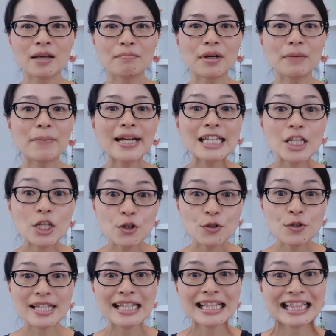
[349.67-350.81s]
But by
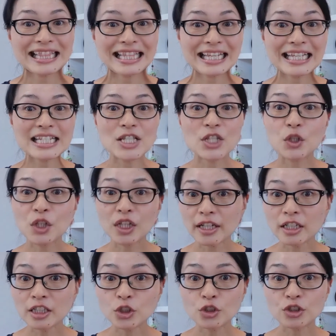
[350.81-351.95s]
using these
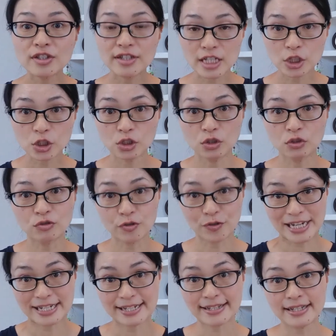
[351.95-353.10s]
clear transitional
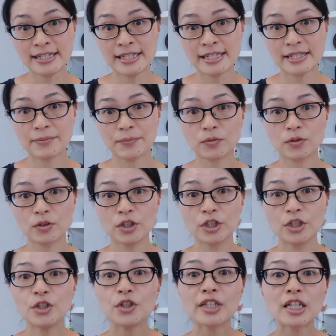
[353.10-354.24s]
phrases,
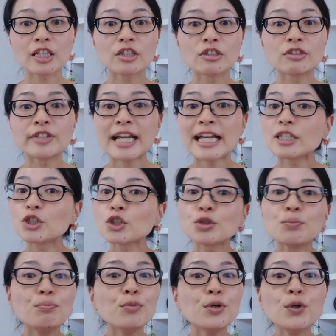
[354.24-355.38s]
you can create
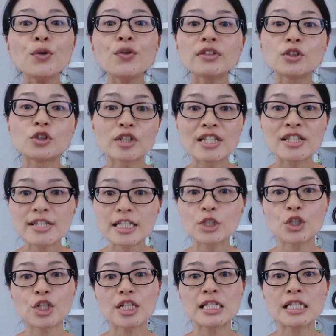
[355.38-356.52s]
smooth
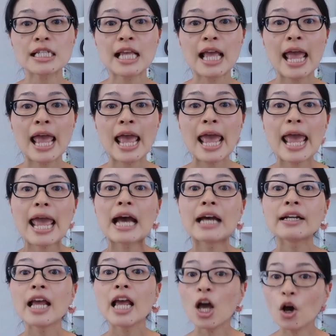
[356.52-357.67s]
transitions
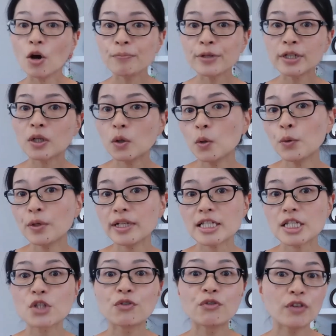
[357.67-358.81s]
and help your
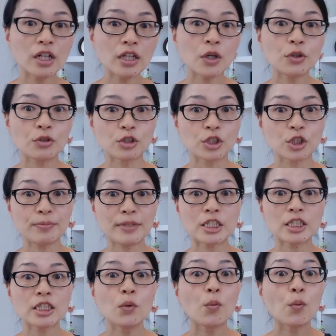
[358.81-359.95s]
audience follow your
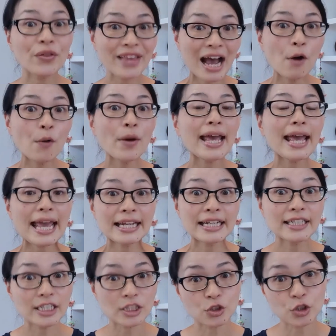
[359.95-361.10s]
speech without
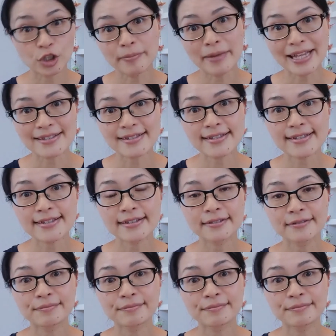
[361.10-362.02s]
any disturbance.